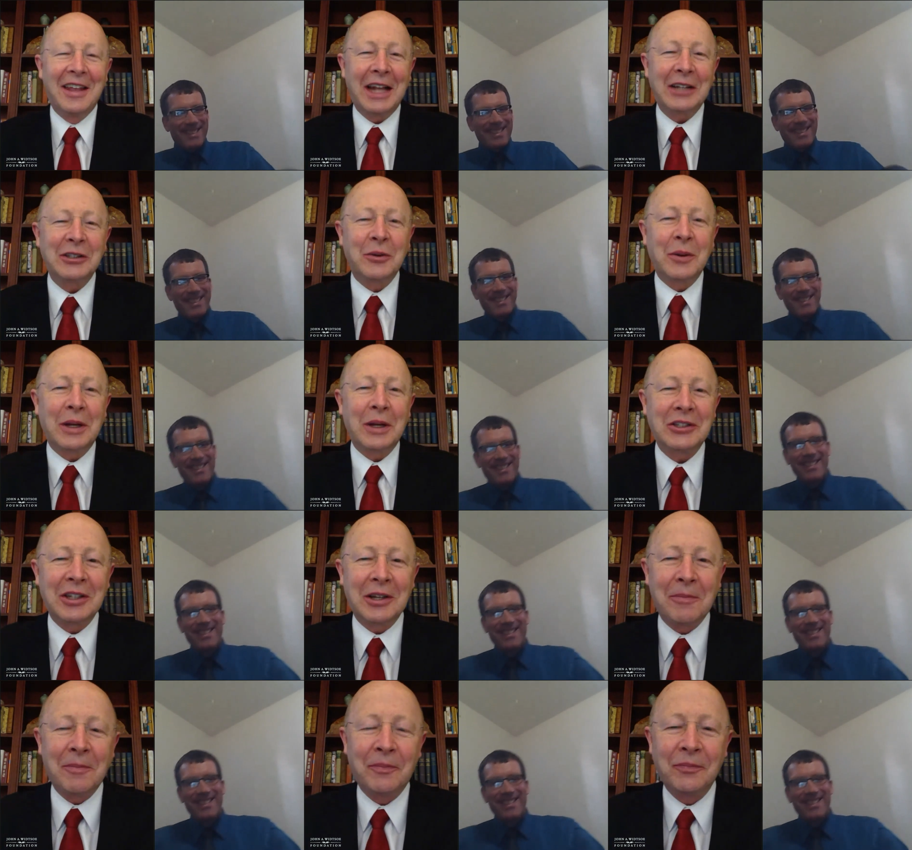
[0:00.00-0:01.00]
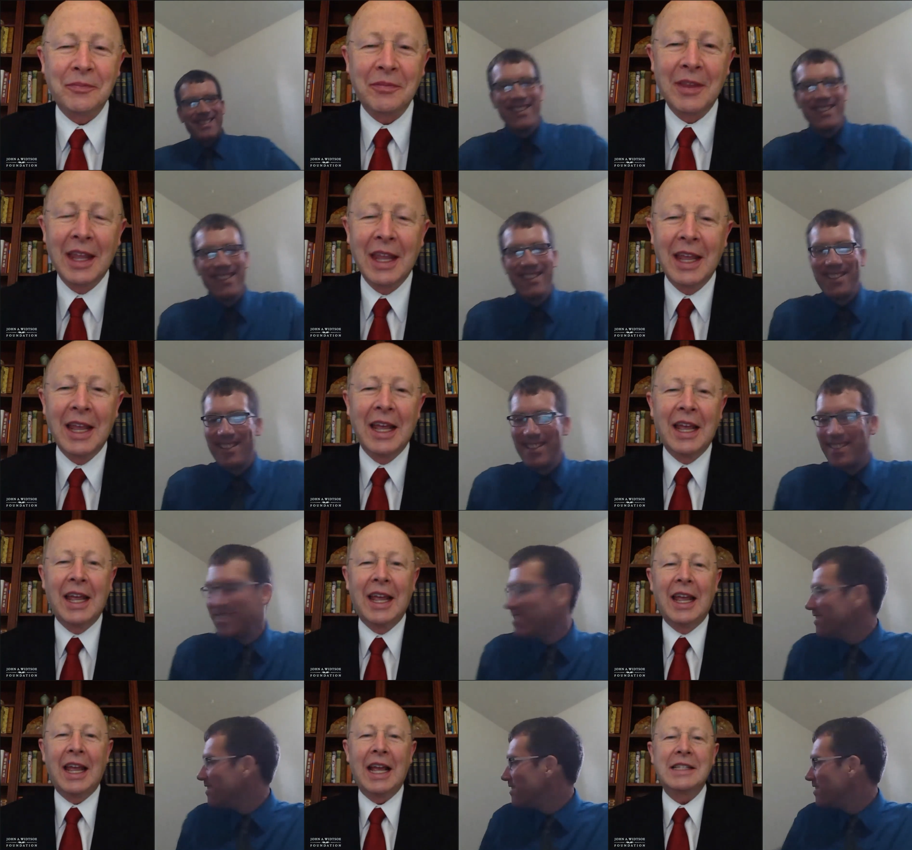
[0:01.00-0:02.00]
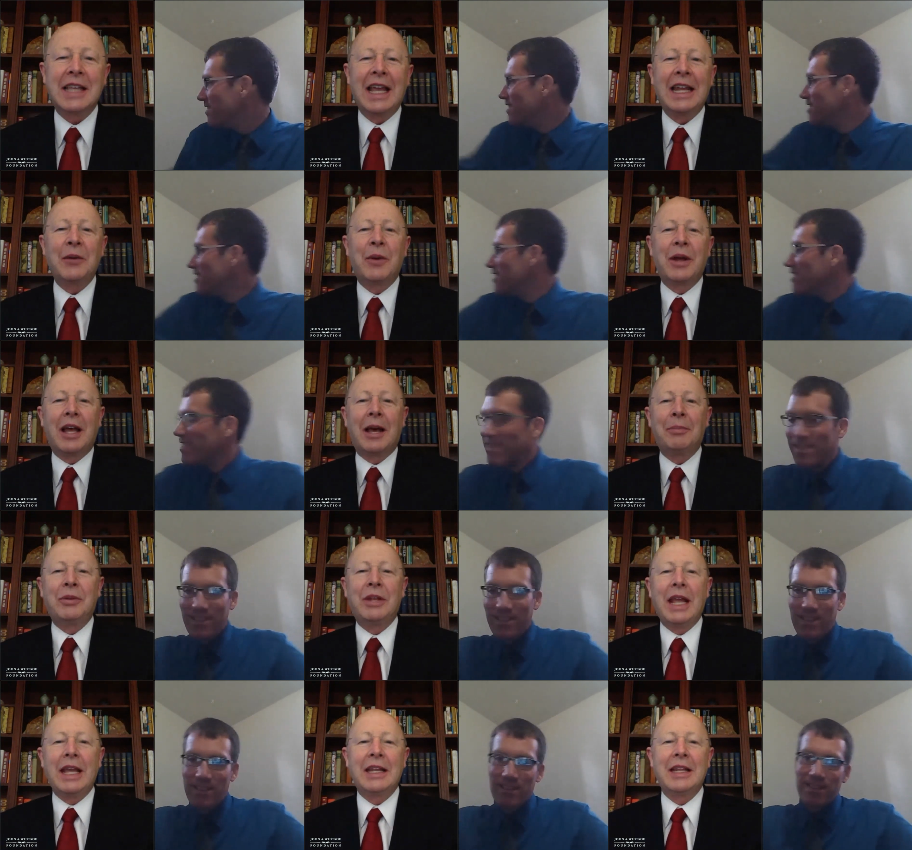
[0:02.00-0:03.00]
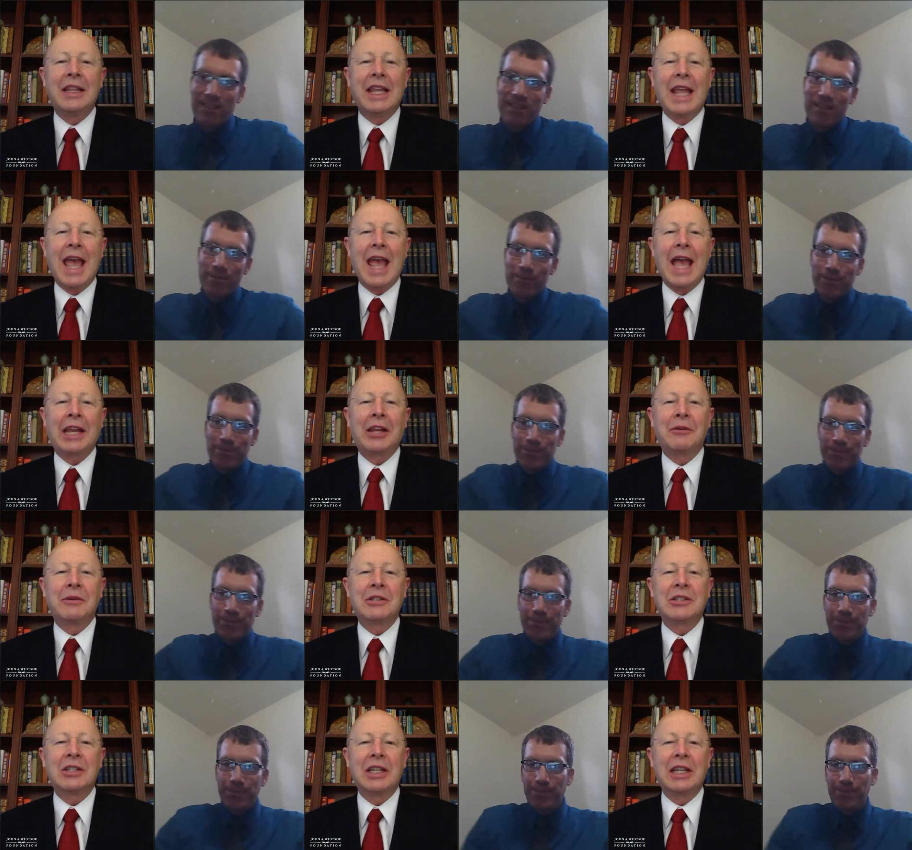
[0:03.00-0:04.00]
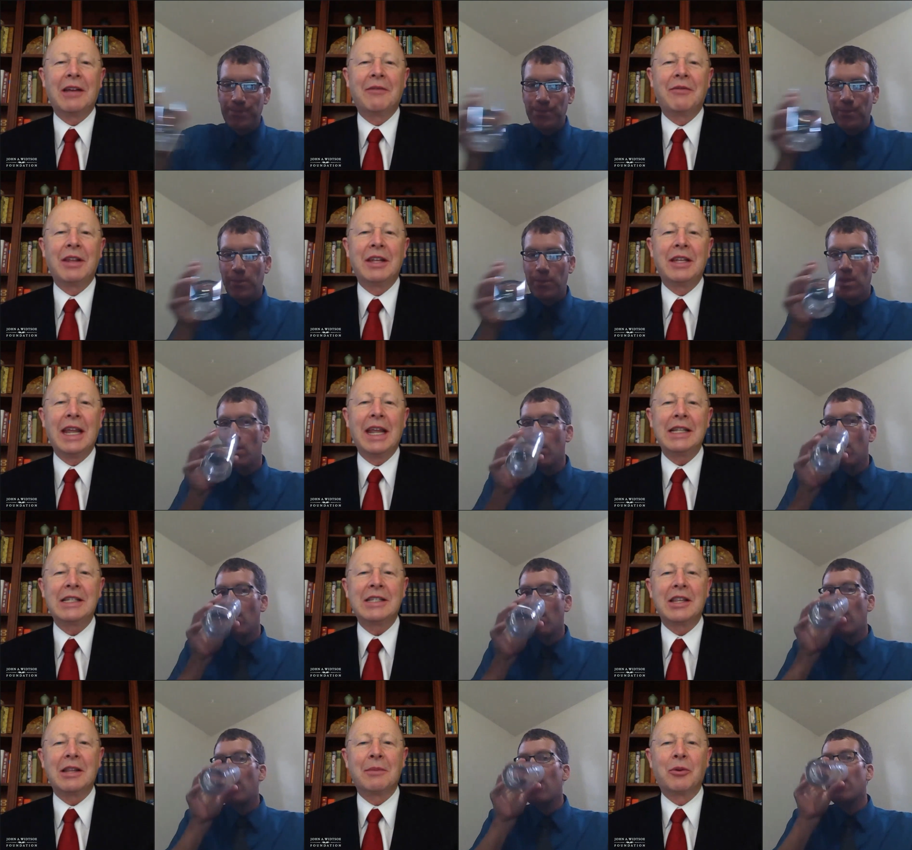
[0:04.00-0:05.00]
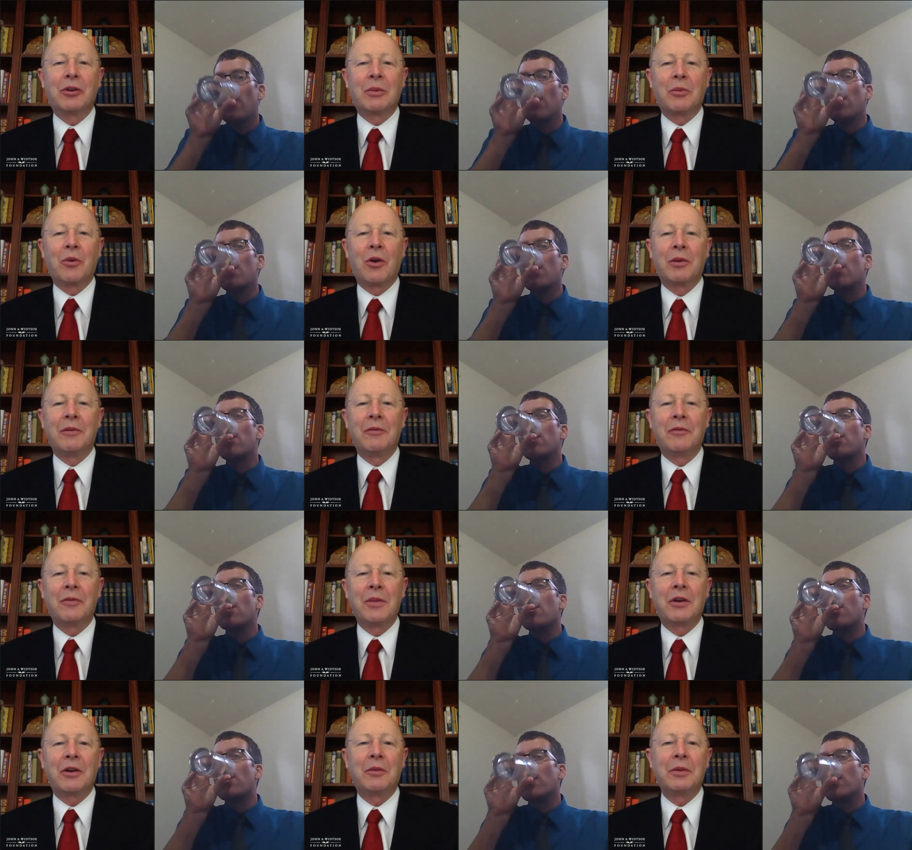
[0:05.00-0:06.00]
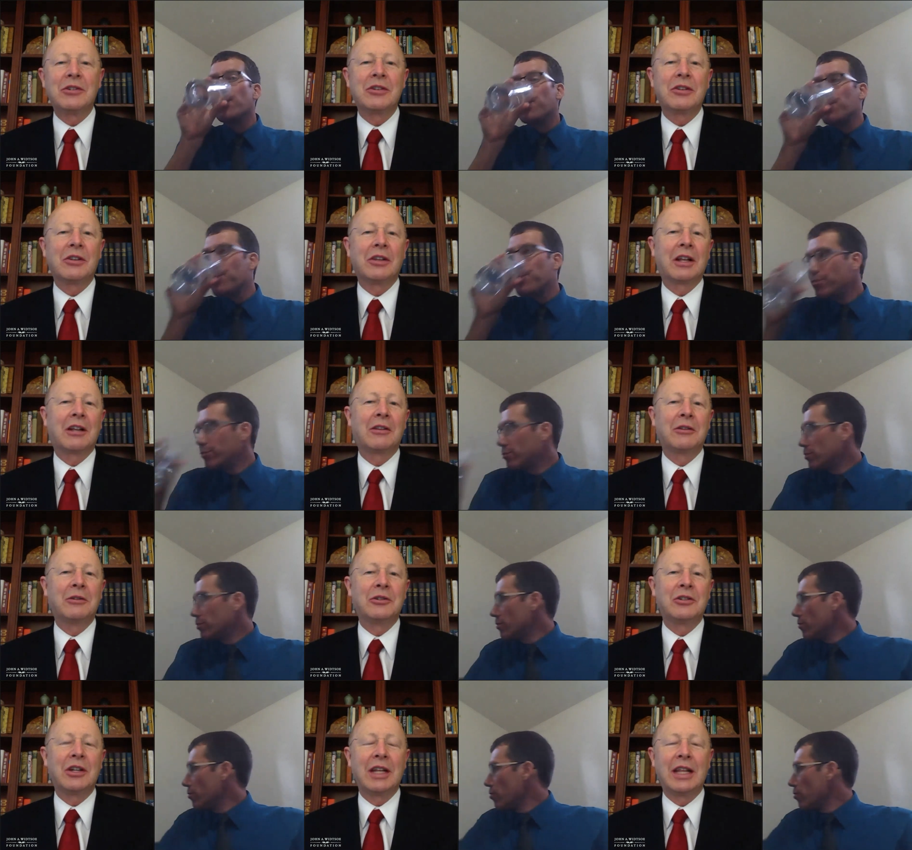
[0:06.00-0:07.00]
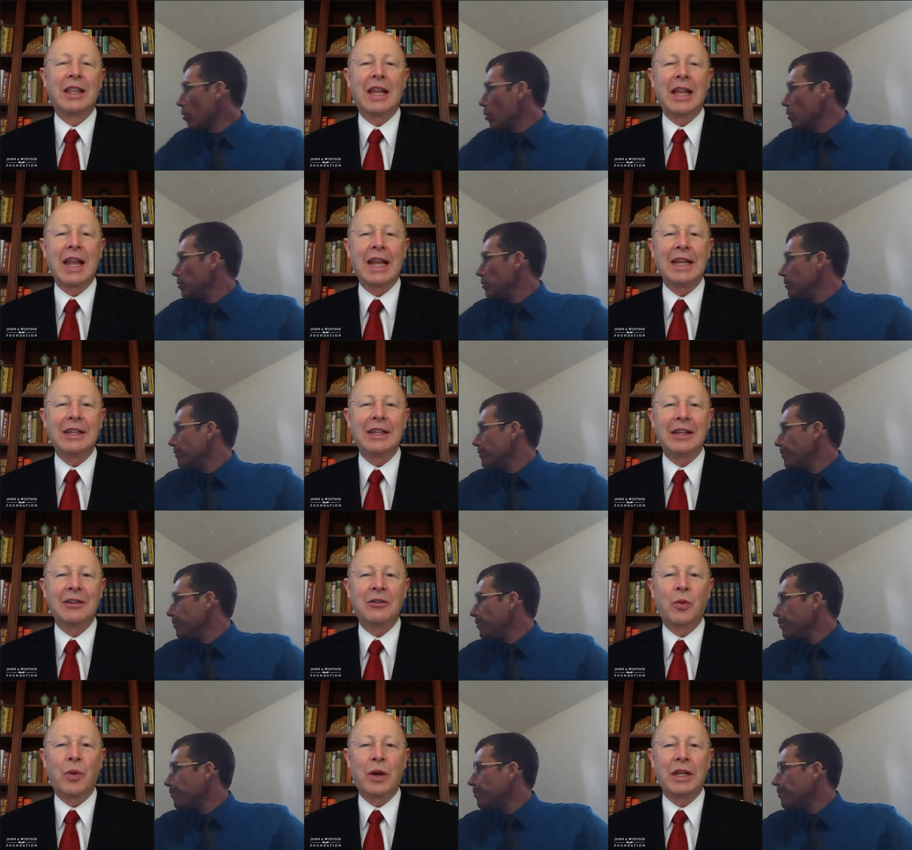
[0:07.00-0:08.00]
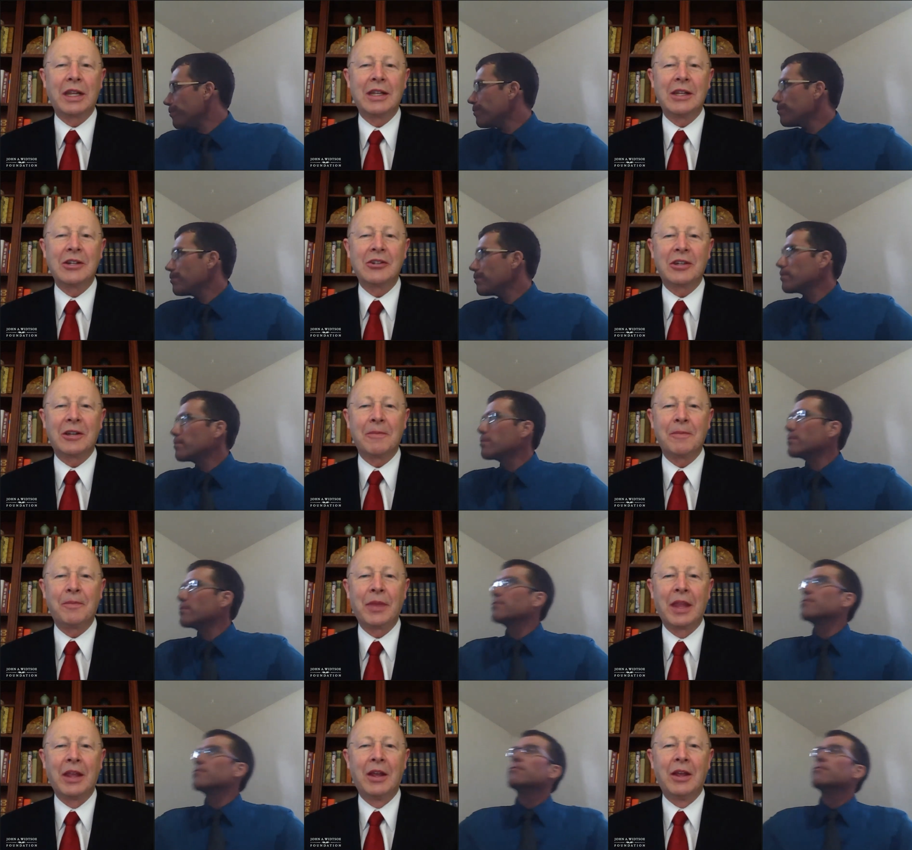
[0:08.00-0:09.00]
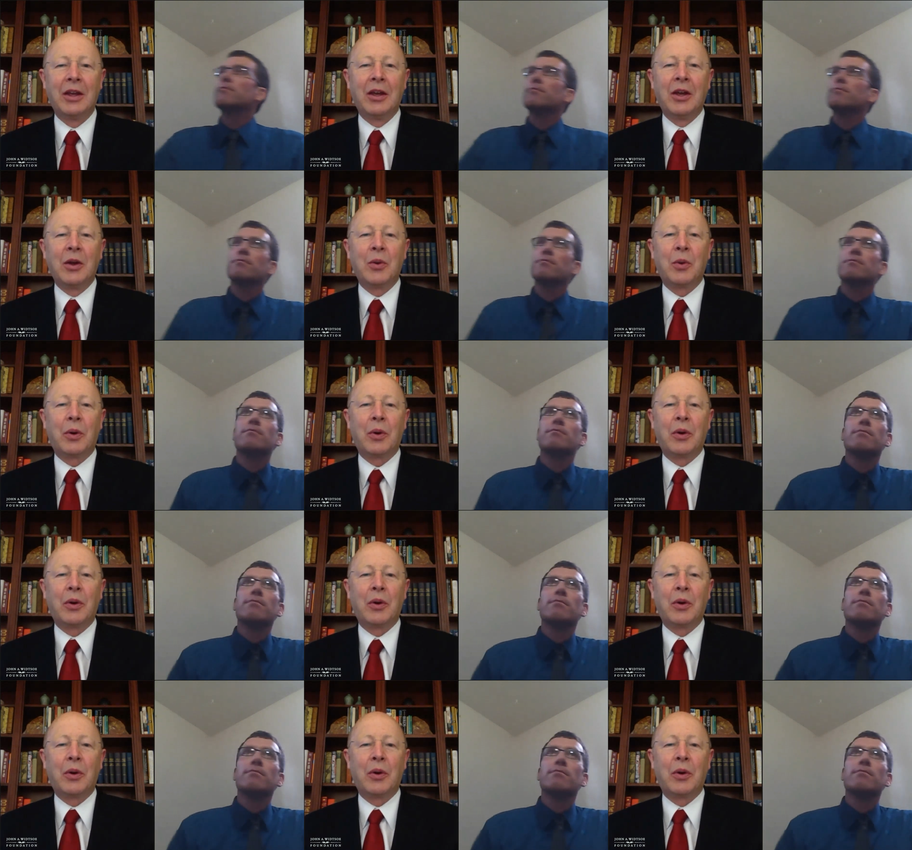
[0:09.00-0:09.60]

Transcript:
Speaker 1: Next question. Has anyone updated the accuracy of the dates in the Book of Mormon from their original inclusion in the nineteen twenty edition? Mm.